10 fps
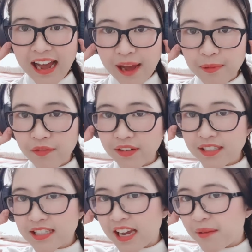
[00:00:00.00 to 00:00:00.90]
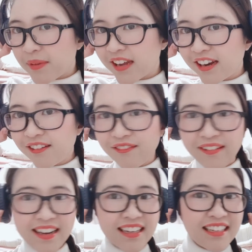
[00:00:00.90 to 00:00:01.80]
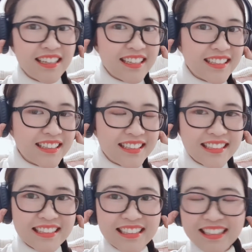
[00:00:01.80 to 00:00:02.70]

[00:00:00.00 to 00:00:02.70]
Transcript: I prefer to tie my hair when the